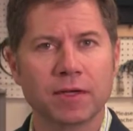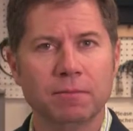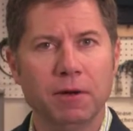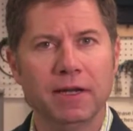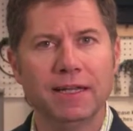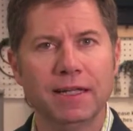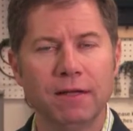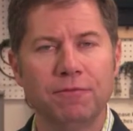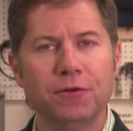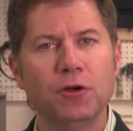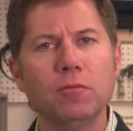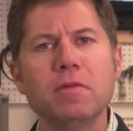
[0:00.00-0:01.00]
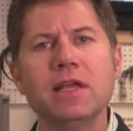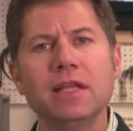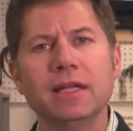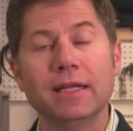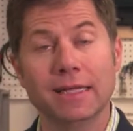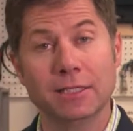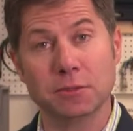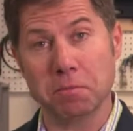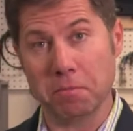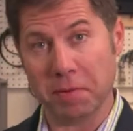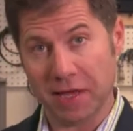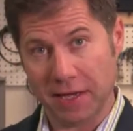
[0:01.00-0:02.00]
But if your meeting gets
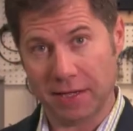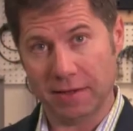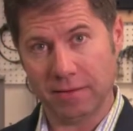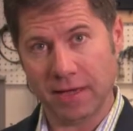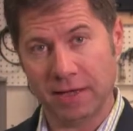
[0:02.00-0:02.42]
big,